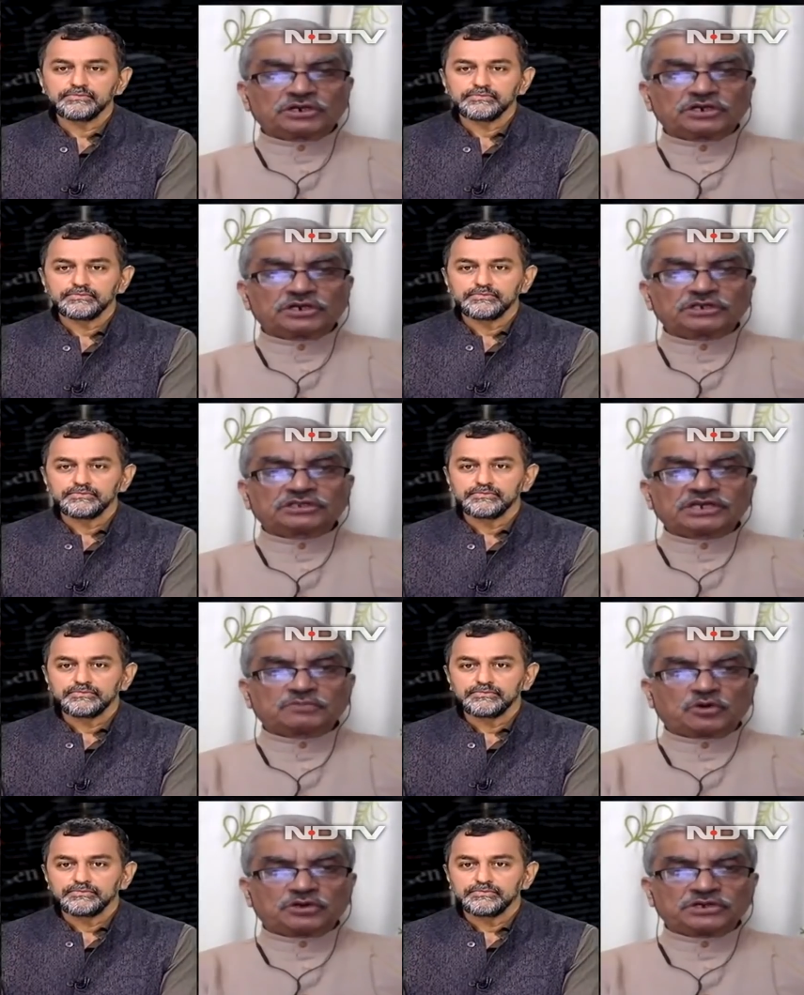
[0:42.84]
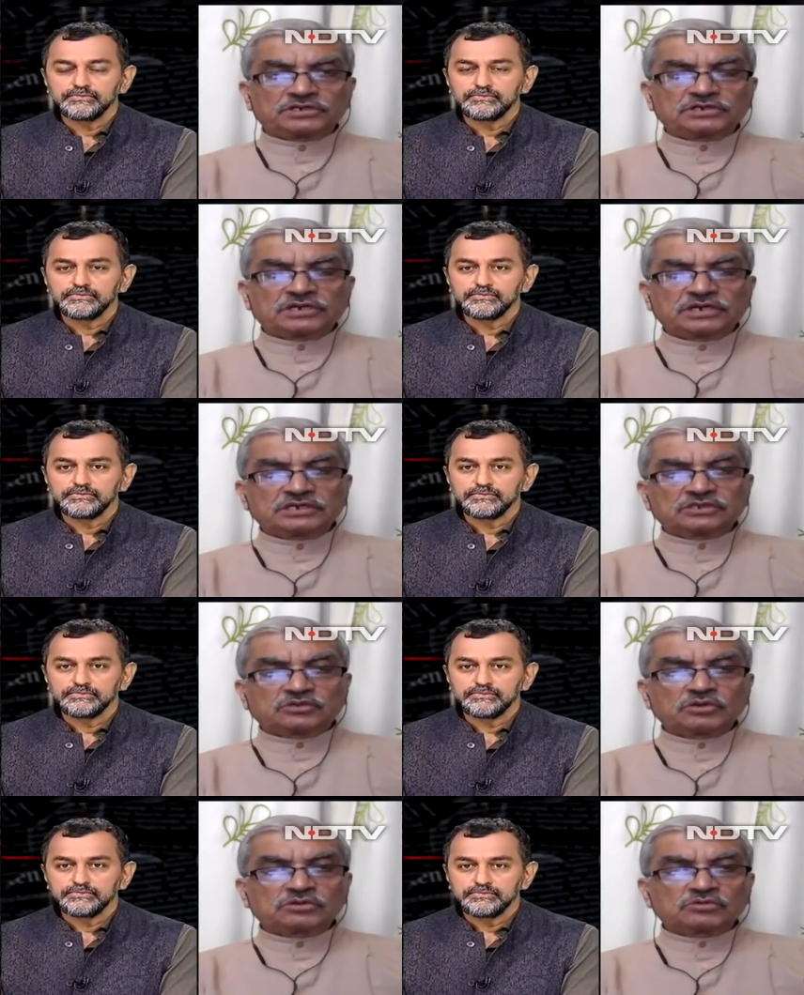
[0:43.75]
Speaker 1: heard that Moderna is
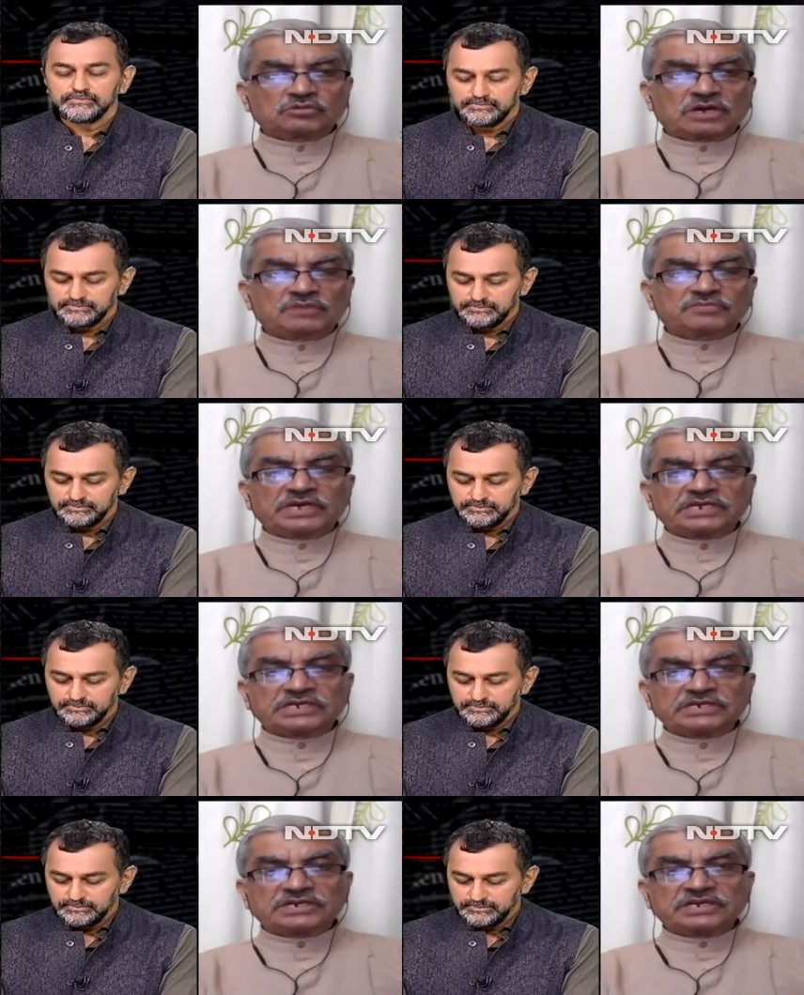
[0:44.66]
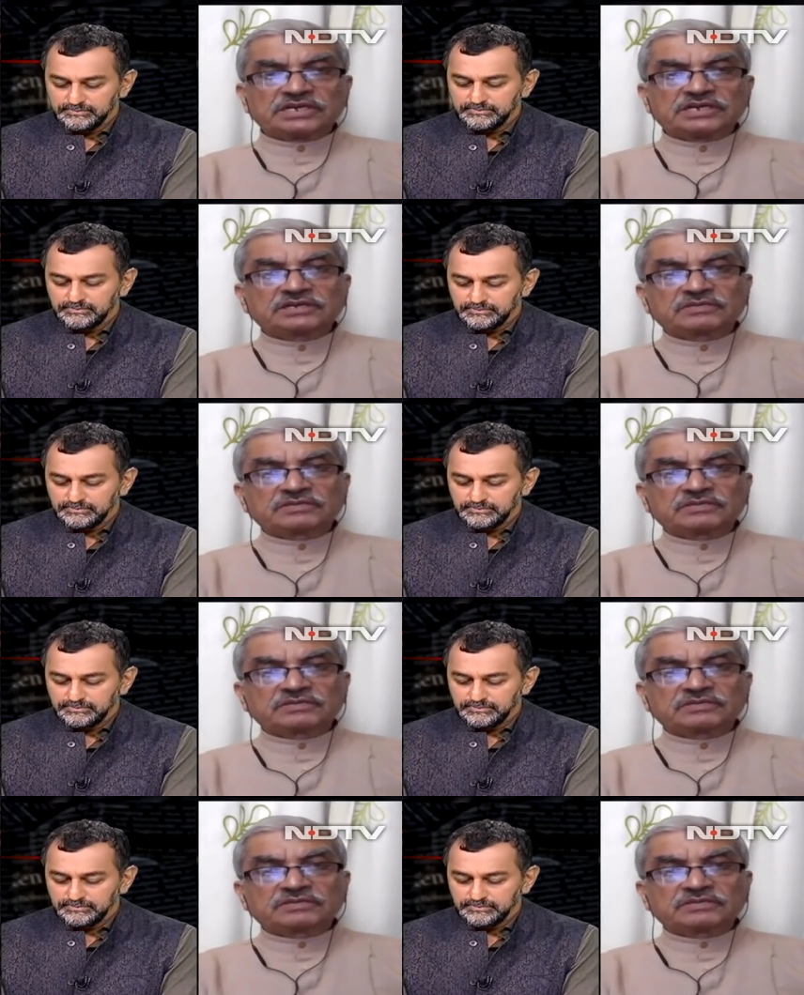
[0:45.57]
going to come any day.